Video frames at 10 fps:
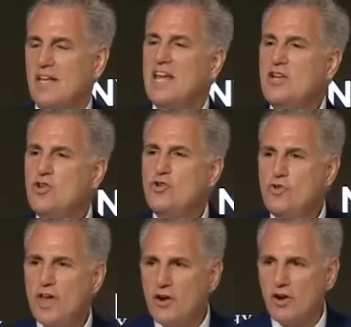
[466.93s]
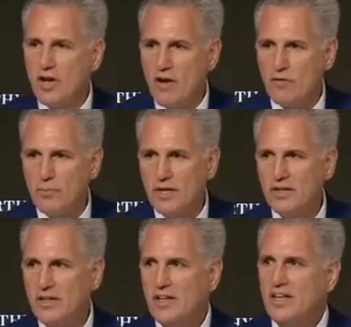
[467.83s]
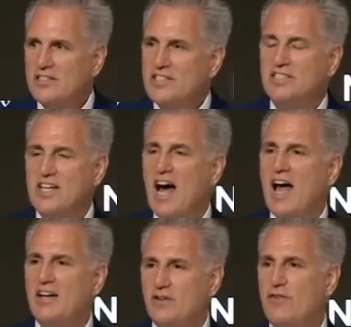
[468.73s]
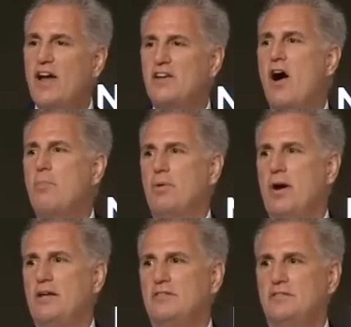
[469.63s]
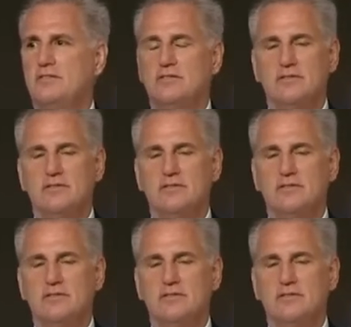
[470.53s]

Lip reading: He knew that our government is designed to find compromise.